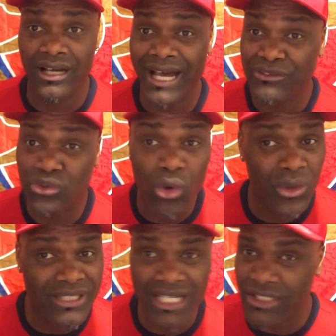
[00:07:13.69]
I
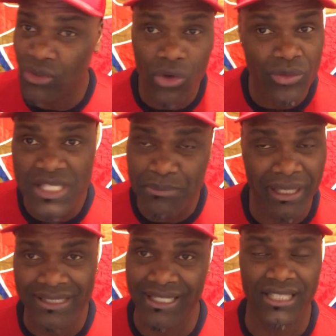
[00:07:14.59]
totally don't
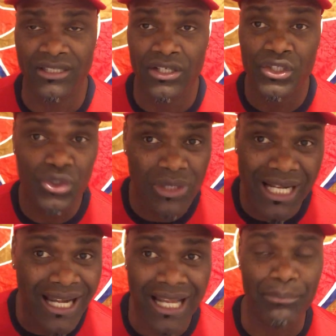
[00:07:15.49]
respect that. You
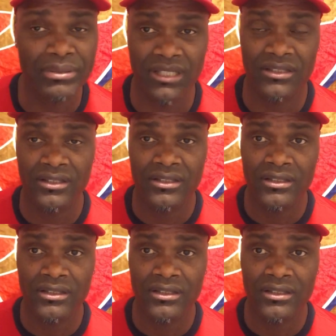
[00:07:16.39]
are clapping.